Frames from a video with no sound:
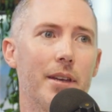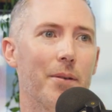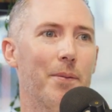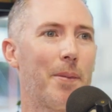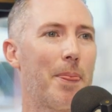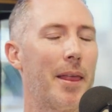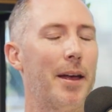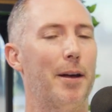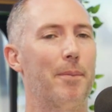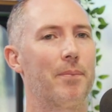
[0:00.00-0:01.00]
Yeah.
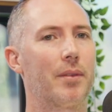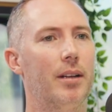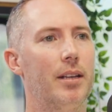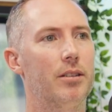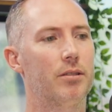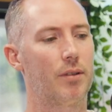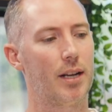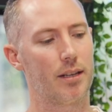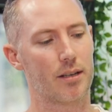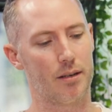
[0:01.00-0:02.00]
Legion's
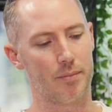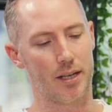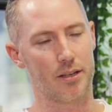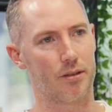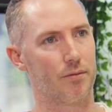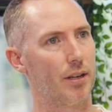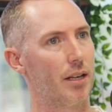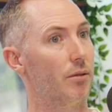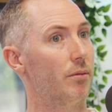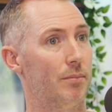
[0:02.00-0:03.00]
really the culmination of
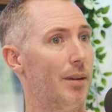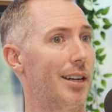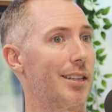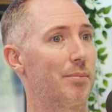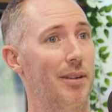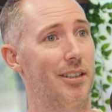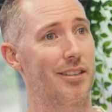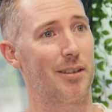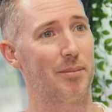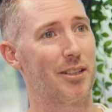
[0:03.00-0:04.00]
really my
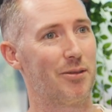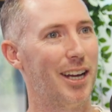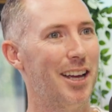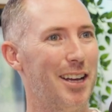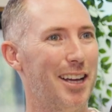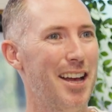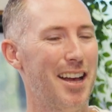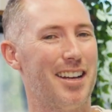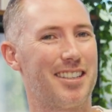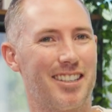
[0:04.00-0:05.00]
experience. I mean,
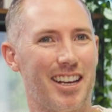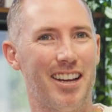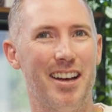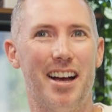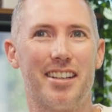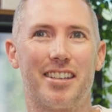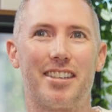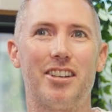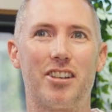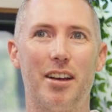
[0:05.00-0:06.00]
it's
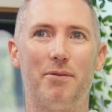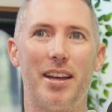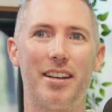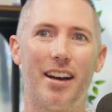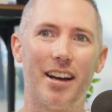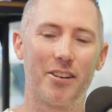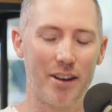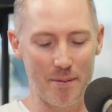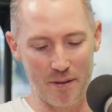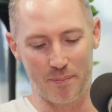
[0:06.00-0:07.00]
essentially a Venn
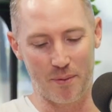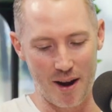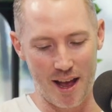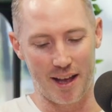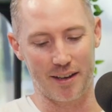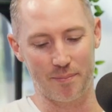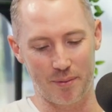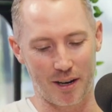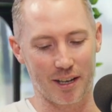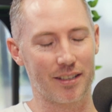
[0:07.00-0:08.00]
diagram of brand,
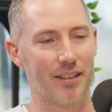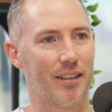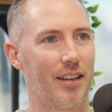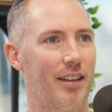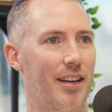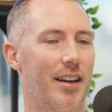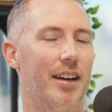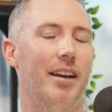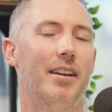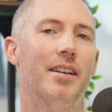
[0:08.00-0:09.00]
product, and
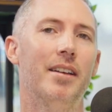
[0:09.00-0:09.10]
AI.